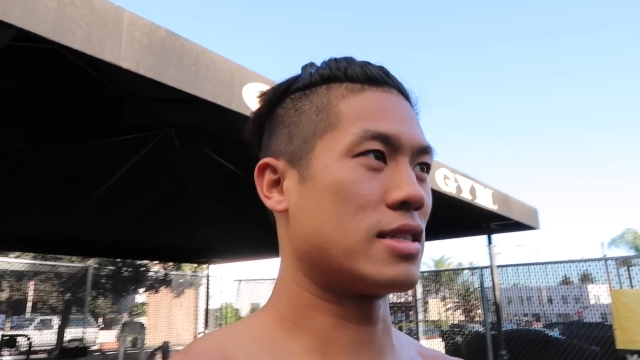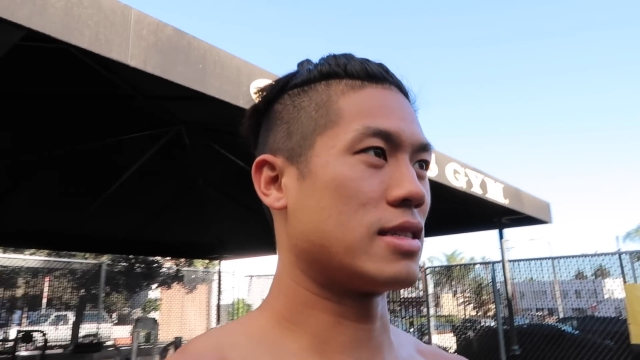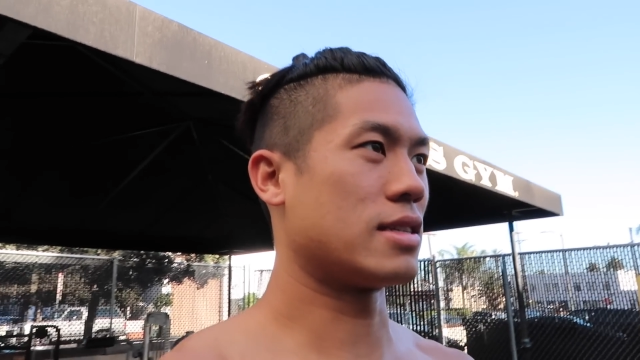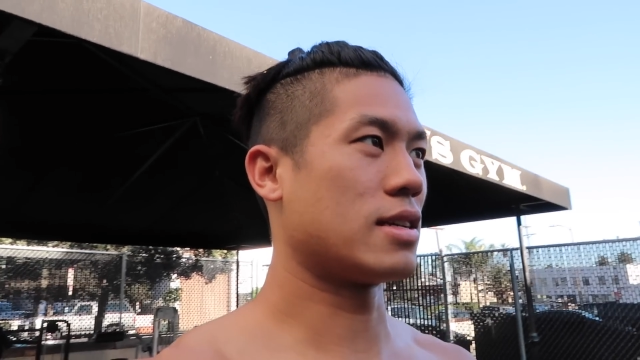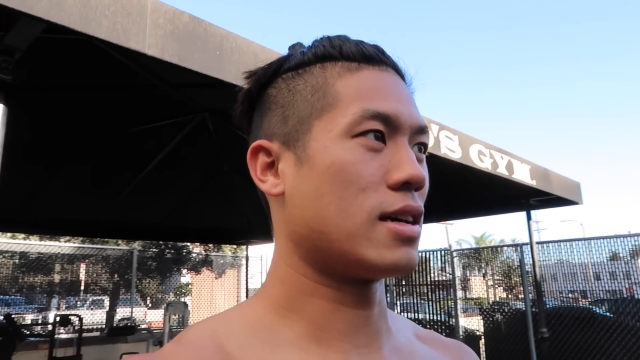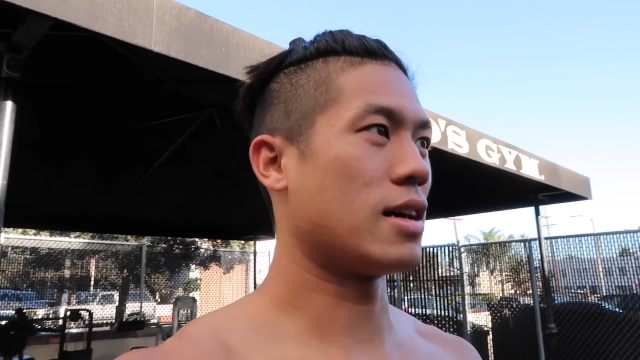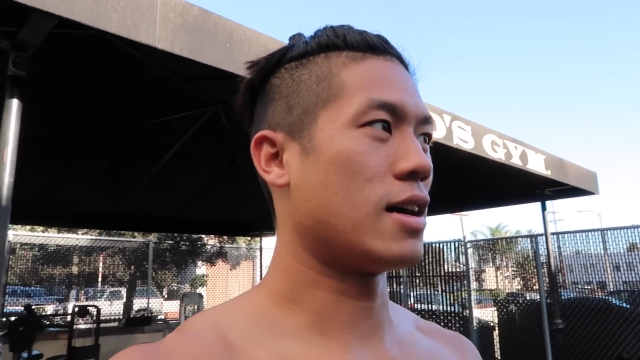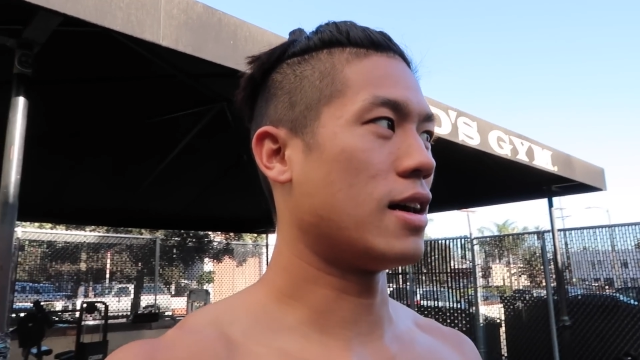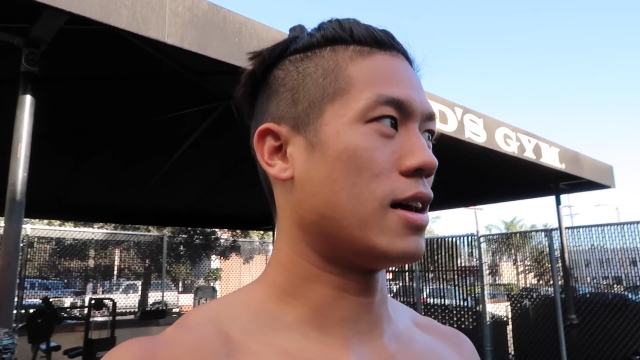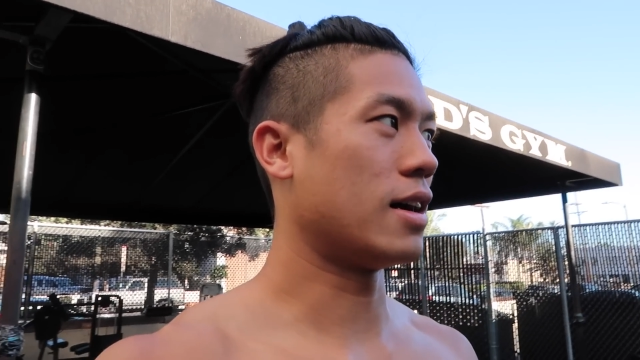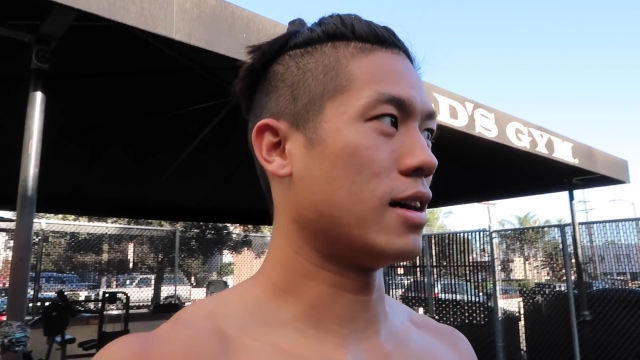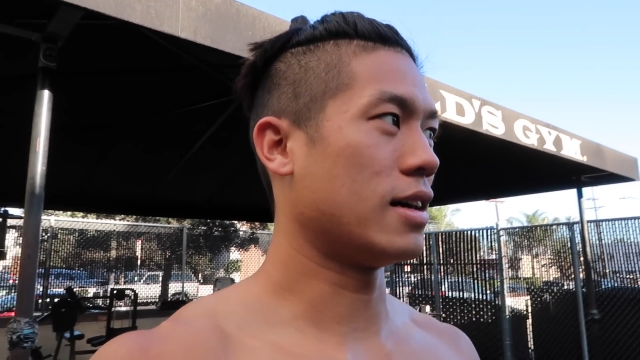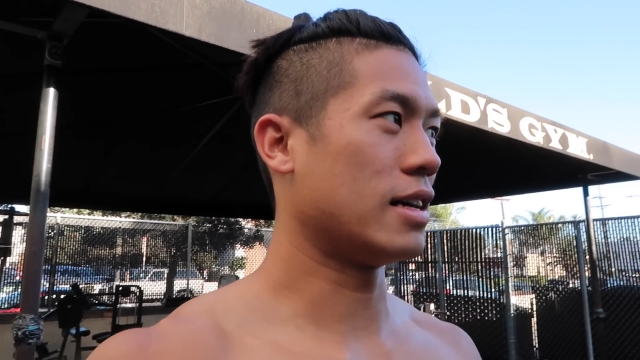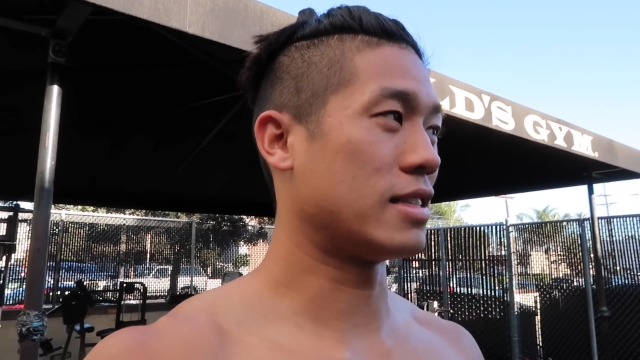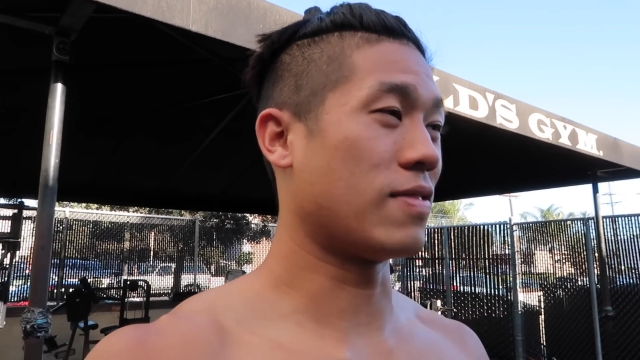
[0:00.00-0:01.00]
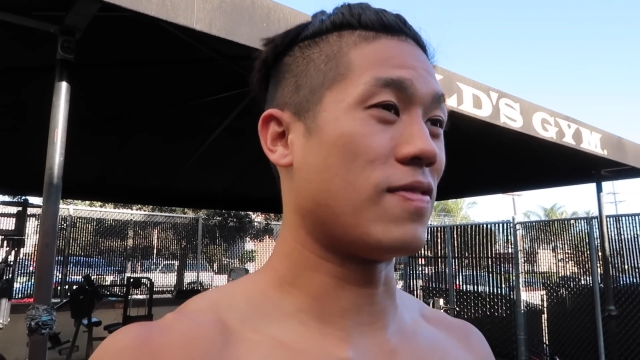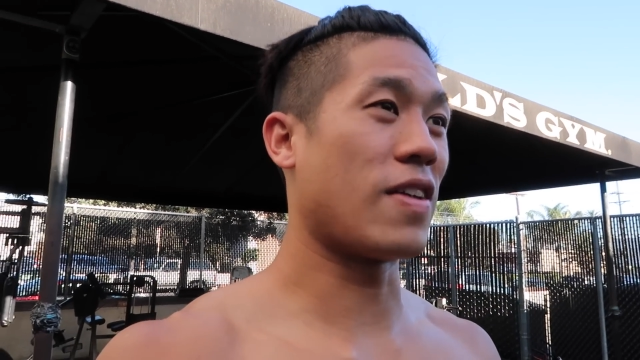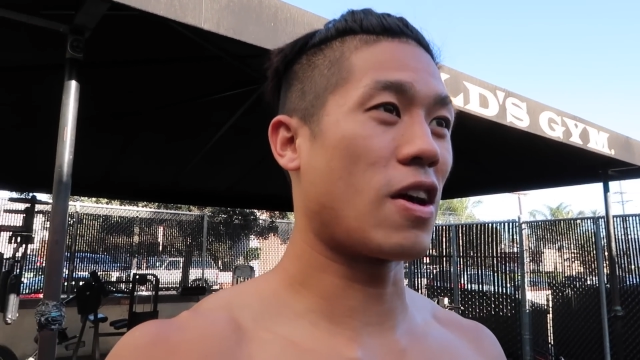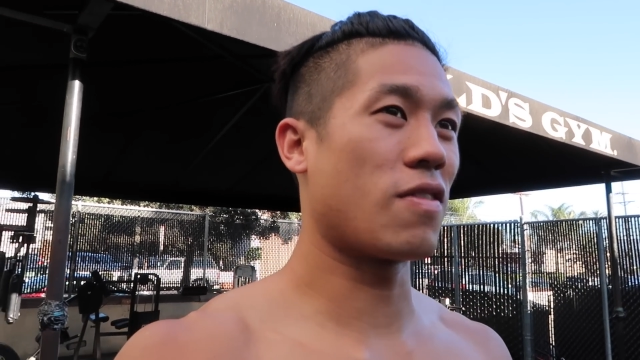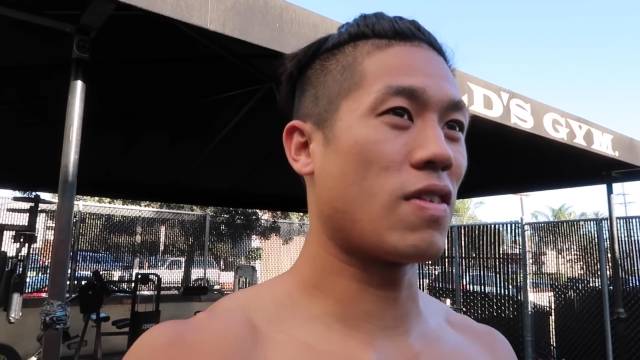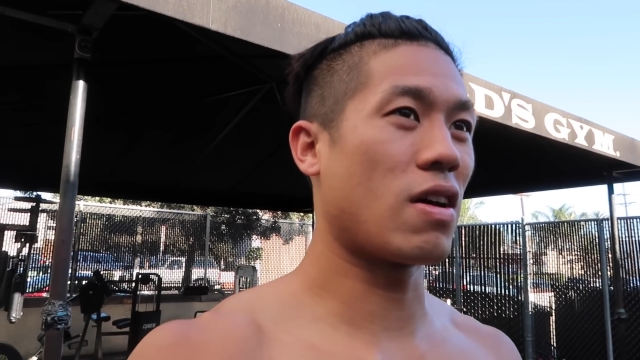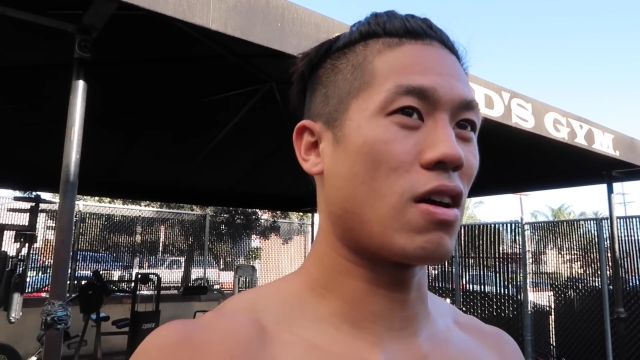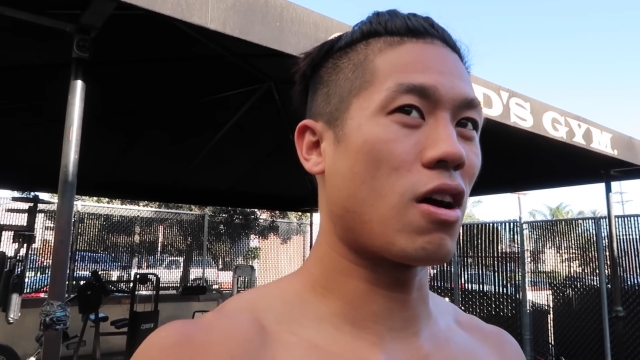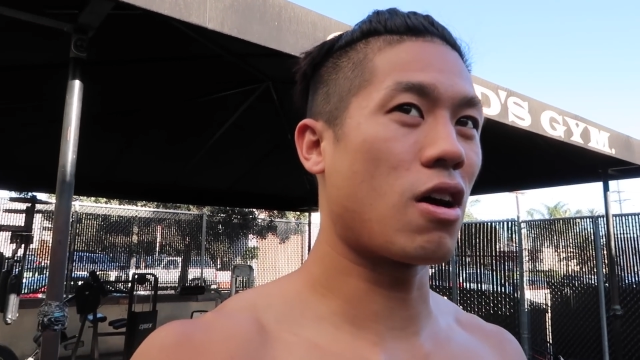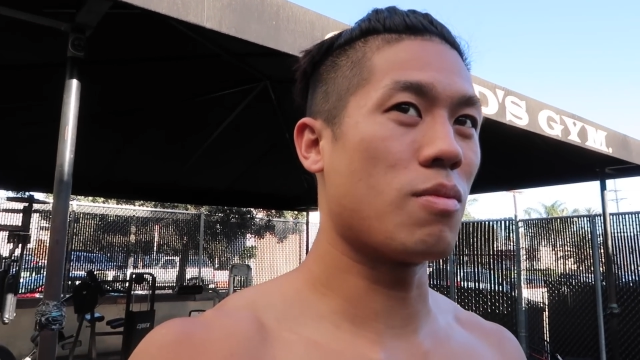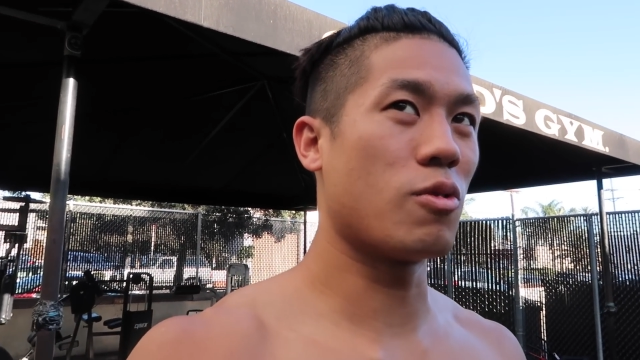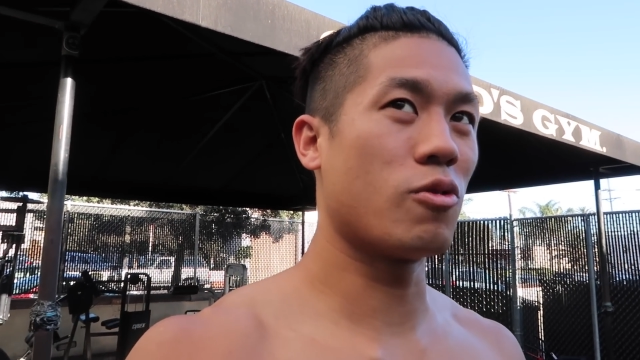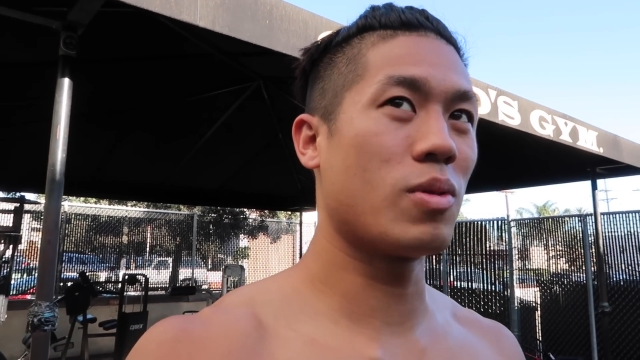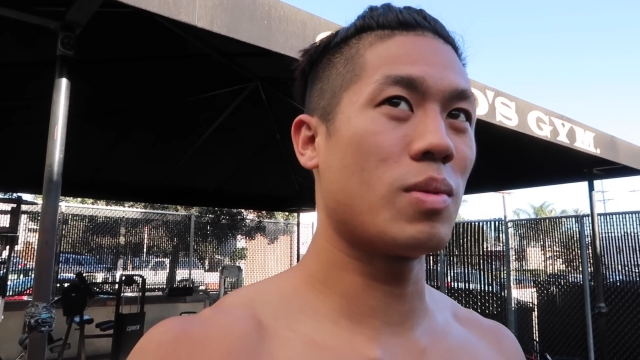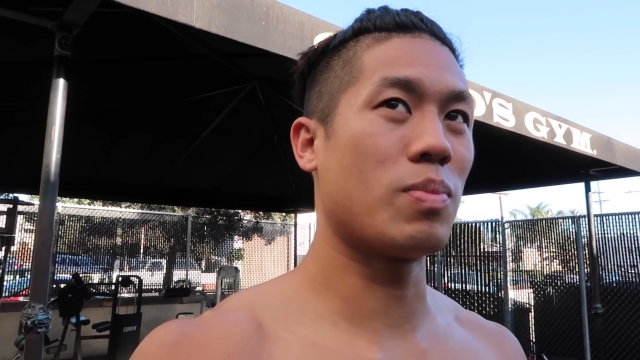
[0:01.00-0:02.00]
it's a very, very
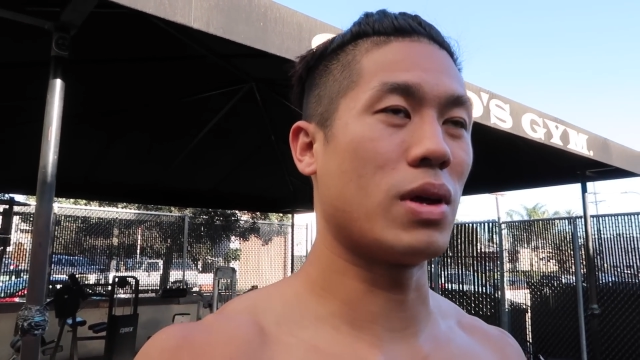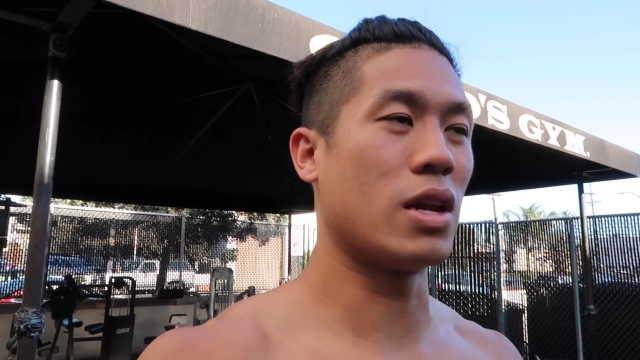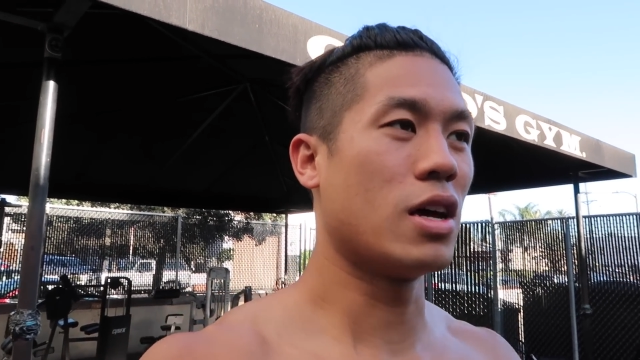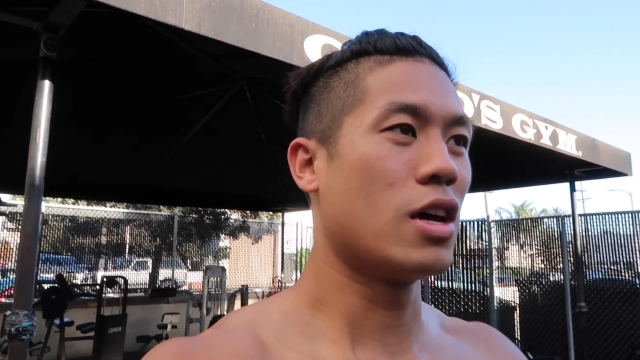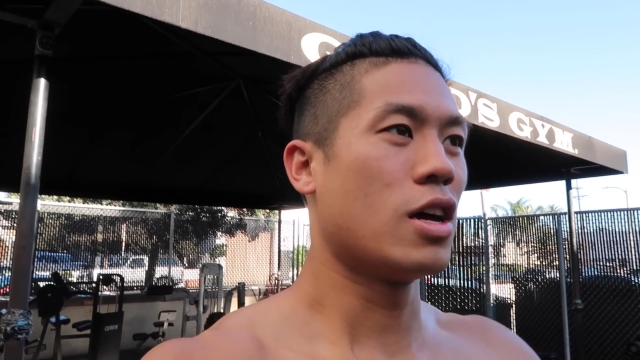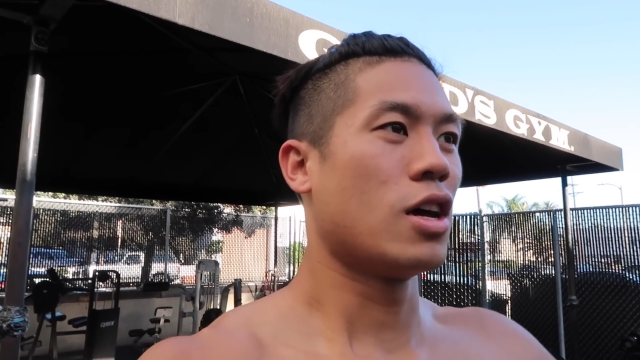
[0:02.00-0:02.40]
hard movement, but